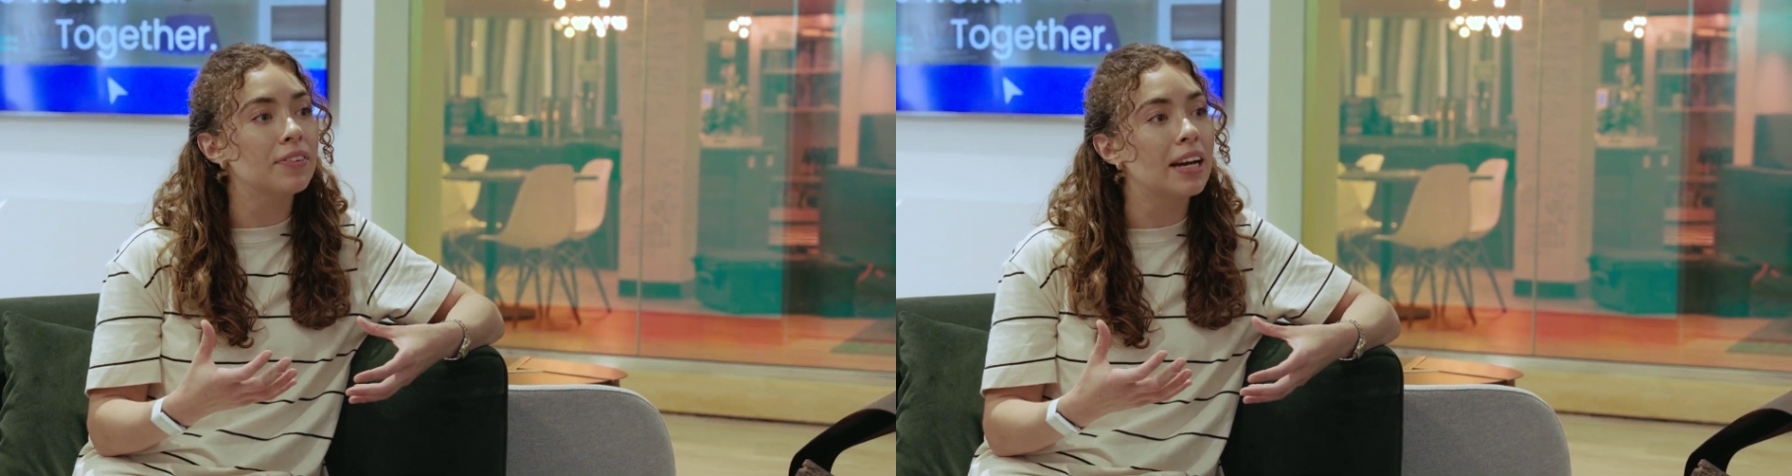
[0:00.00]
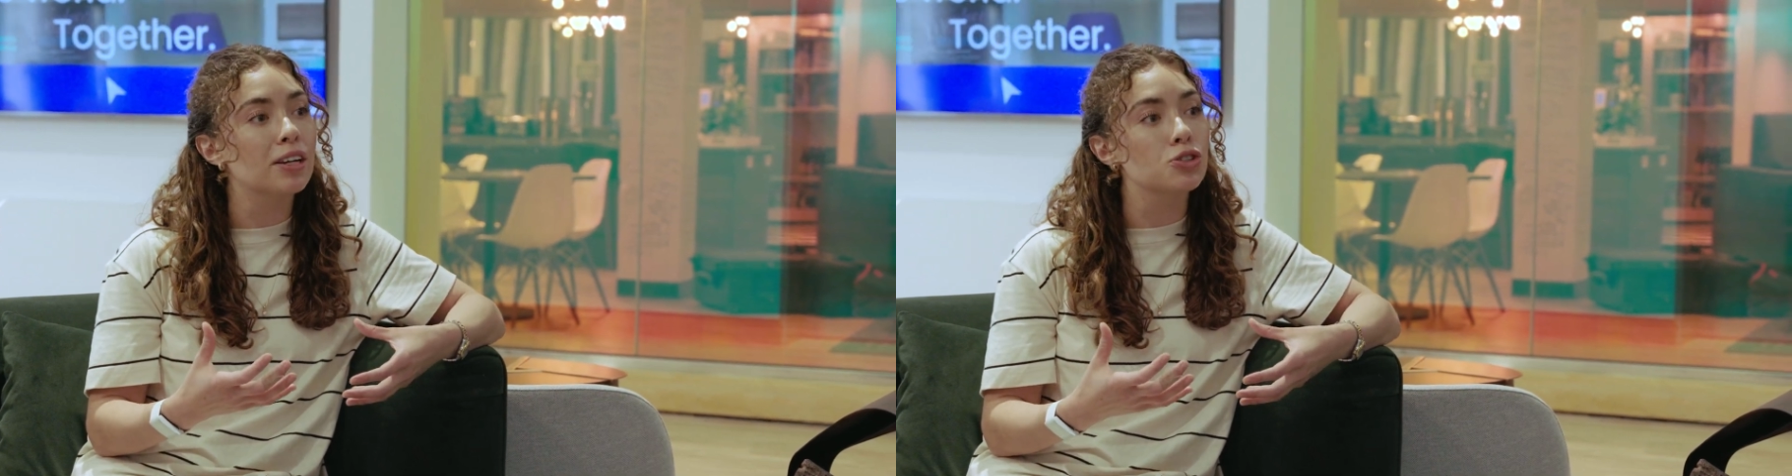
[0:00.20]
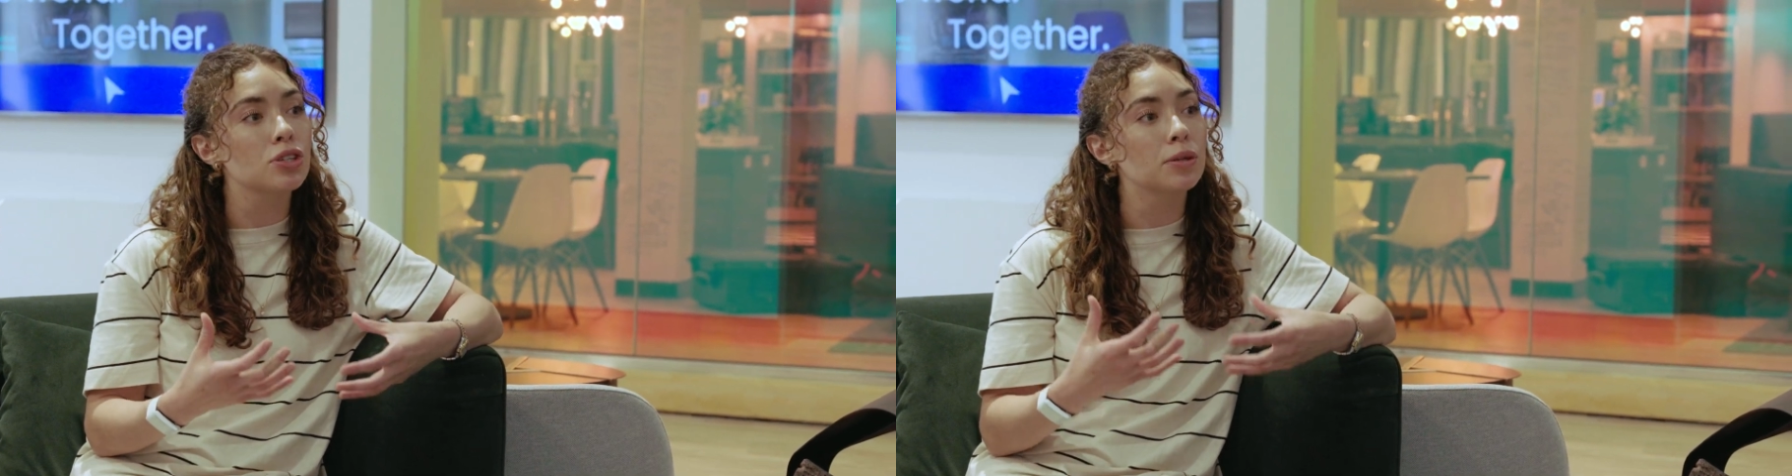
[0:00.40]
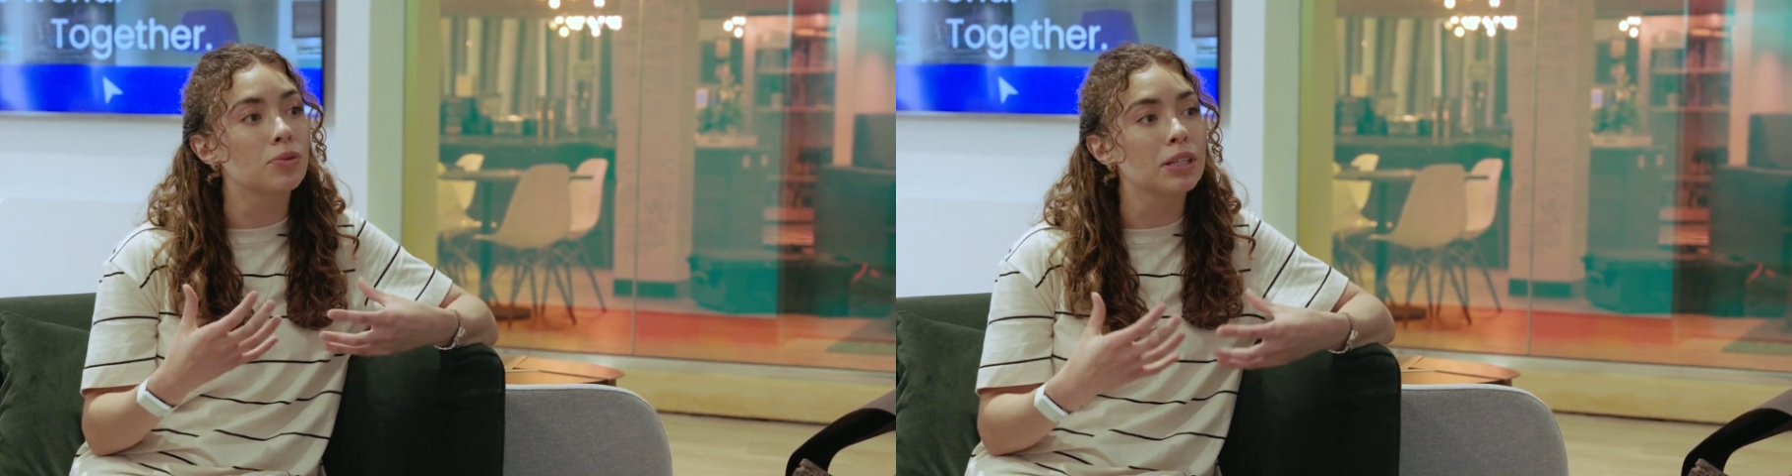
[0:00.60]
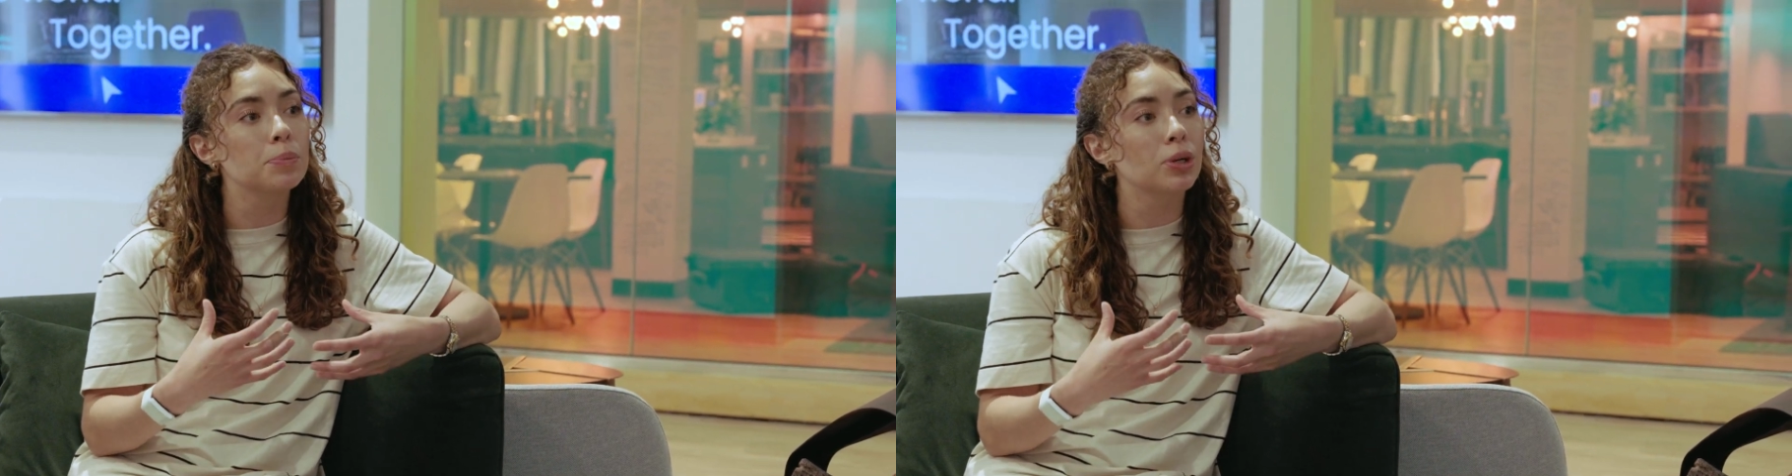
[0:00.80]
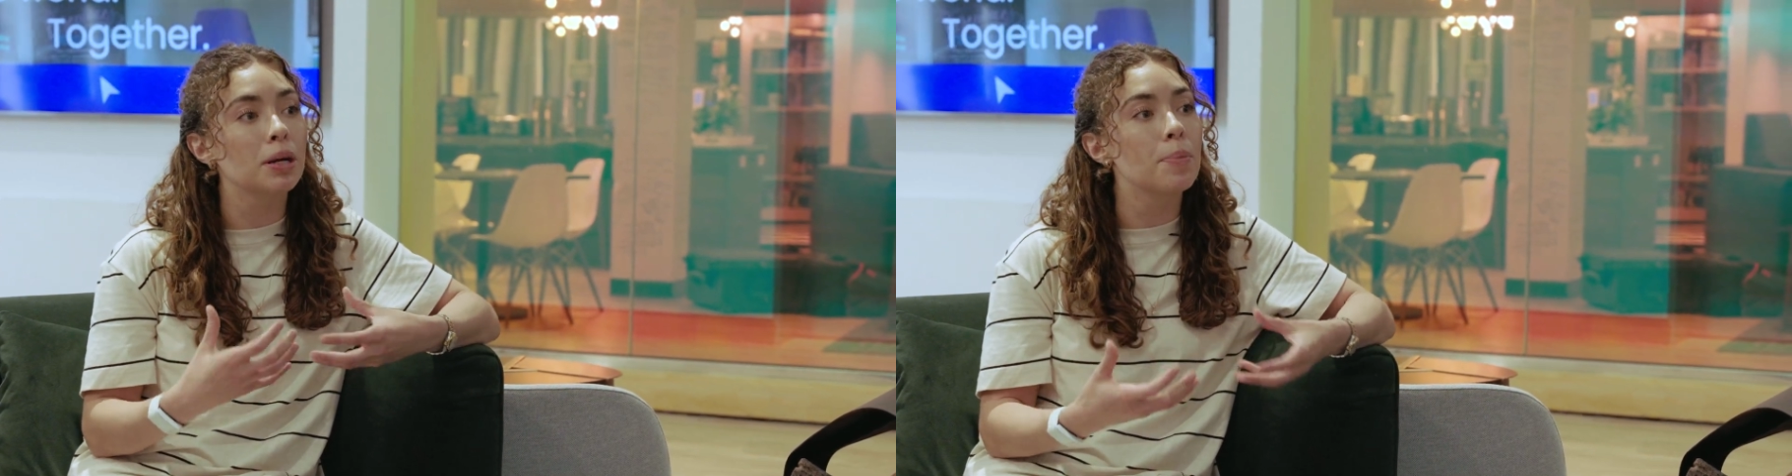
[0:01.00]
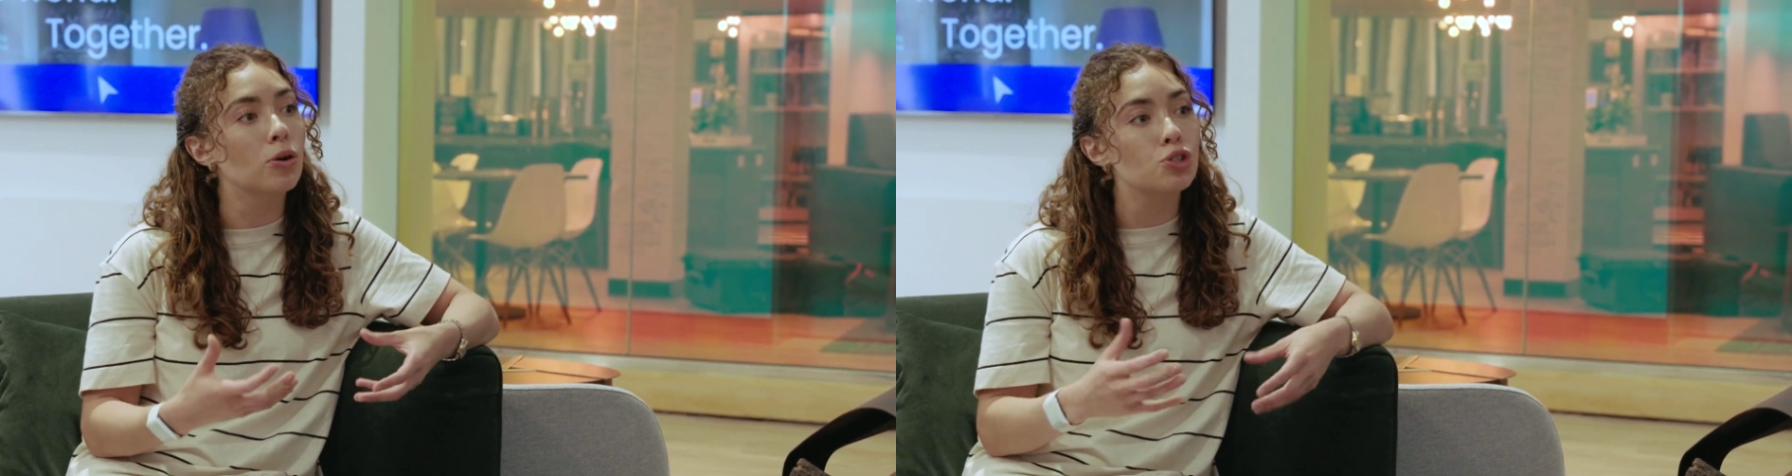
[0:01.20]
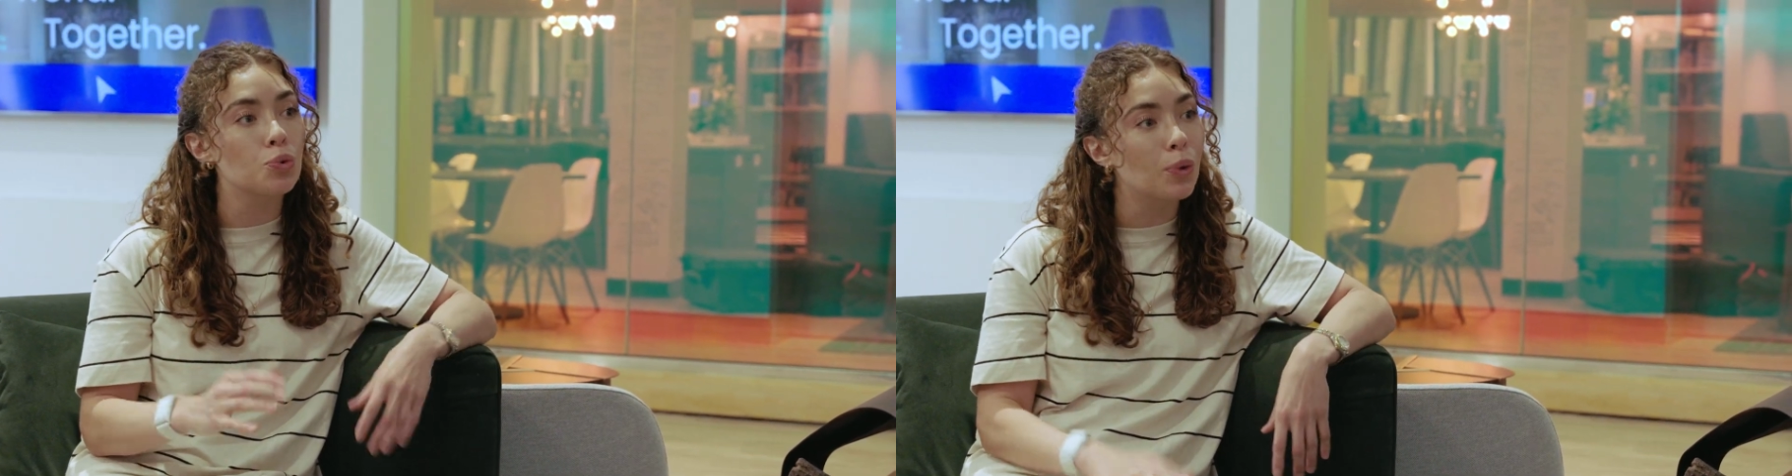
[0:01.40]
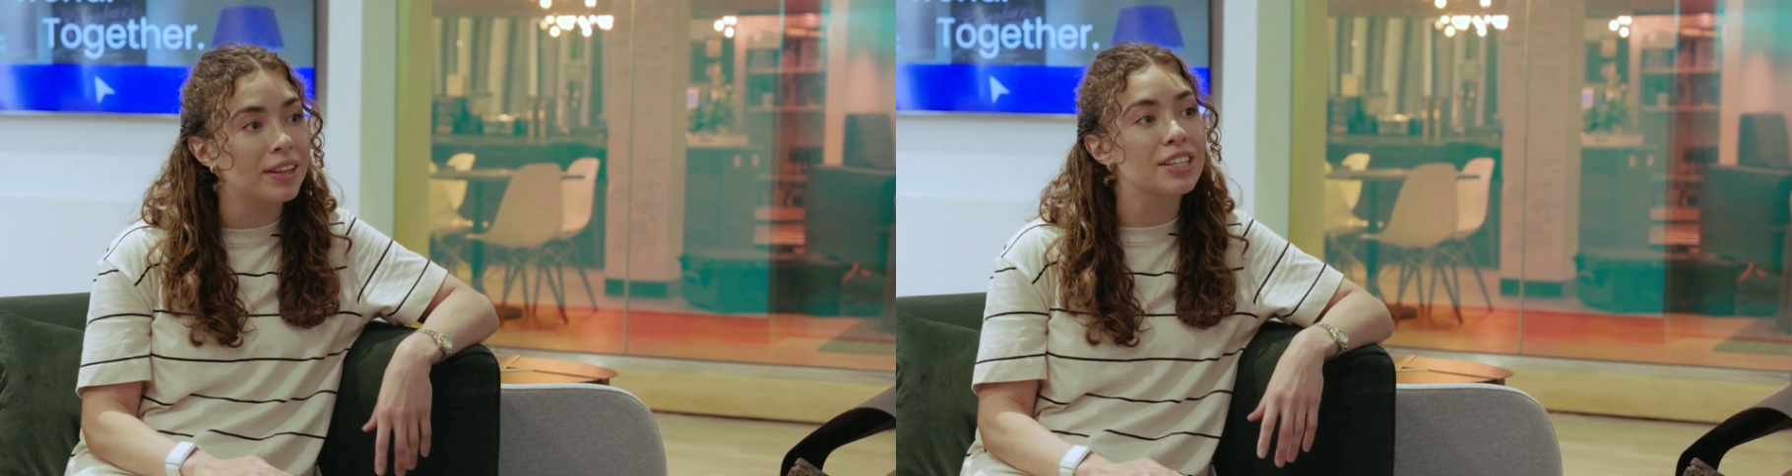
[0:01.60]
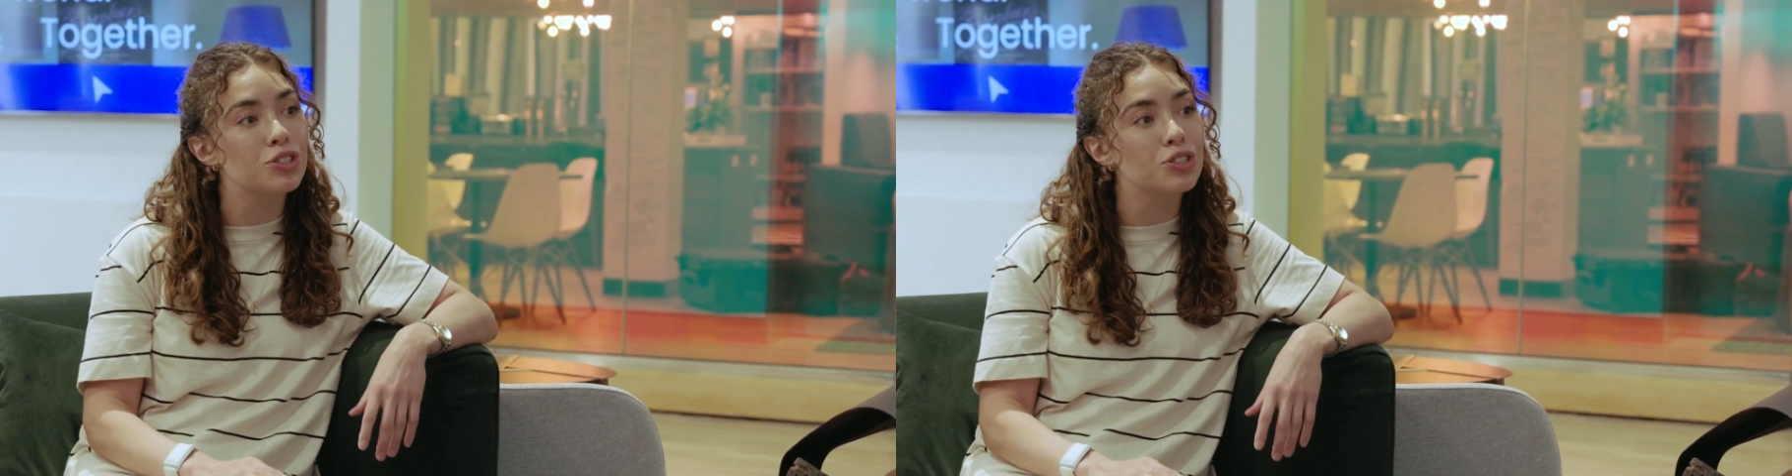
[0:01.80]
and actually really bring emotion with it